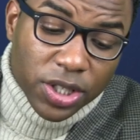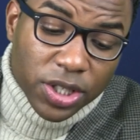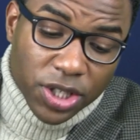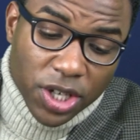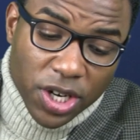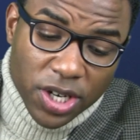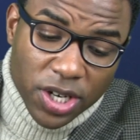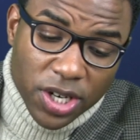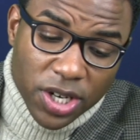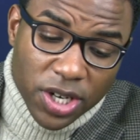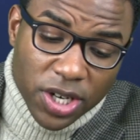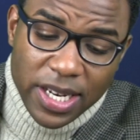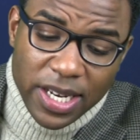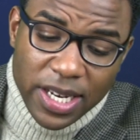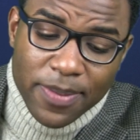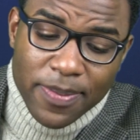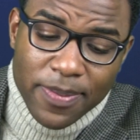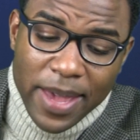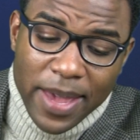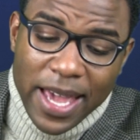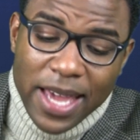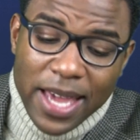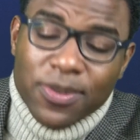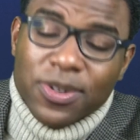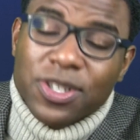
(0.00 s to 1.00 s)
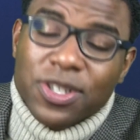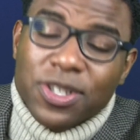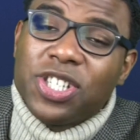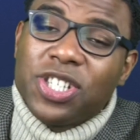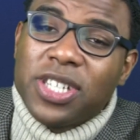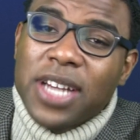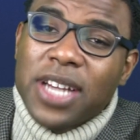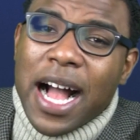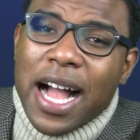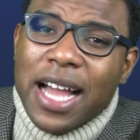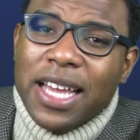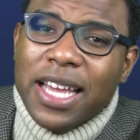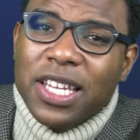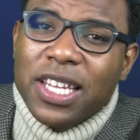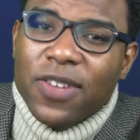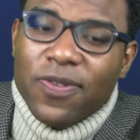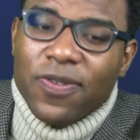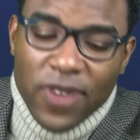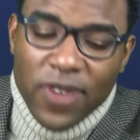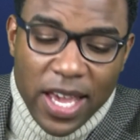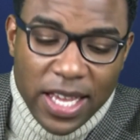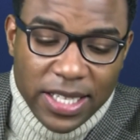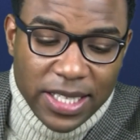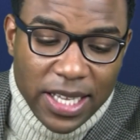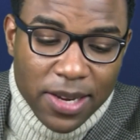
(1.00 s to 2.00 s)
Jersey City man was shot in the
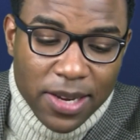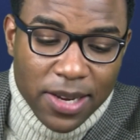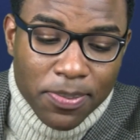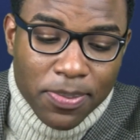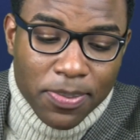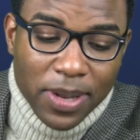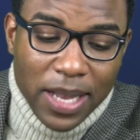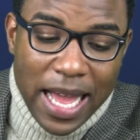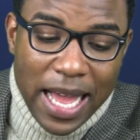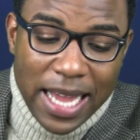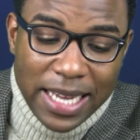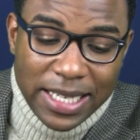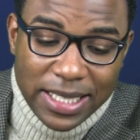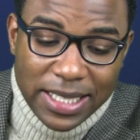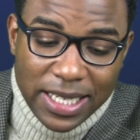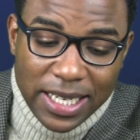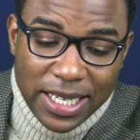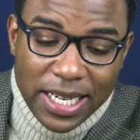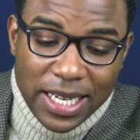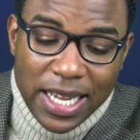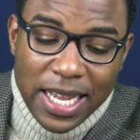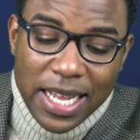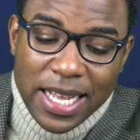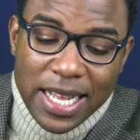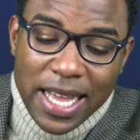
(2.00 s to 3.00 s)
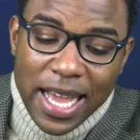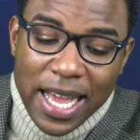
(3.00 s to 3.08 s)
face and blinded,